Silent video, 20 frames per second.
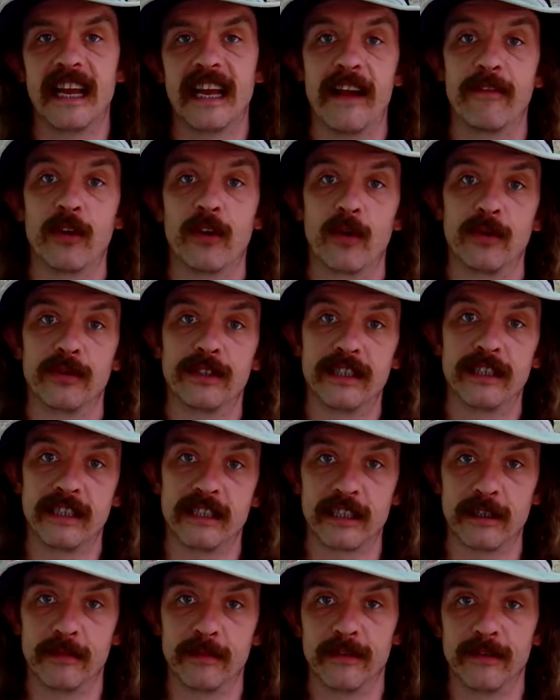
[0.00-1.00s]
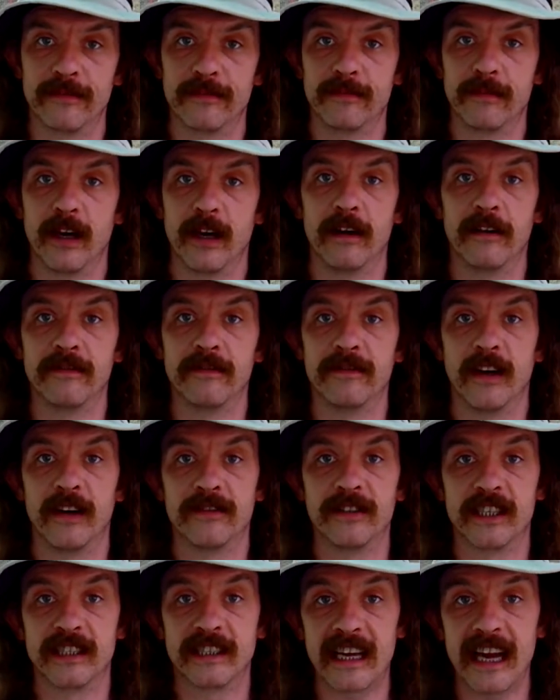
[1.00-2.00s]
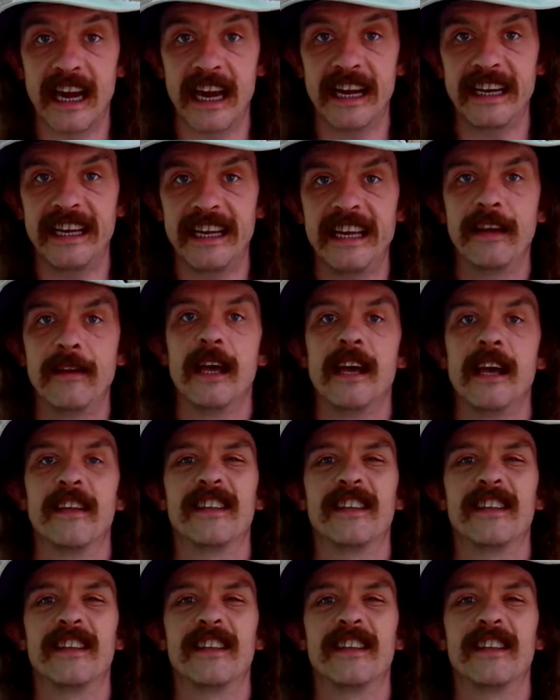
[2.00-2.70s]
They have their own system of, of, of society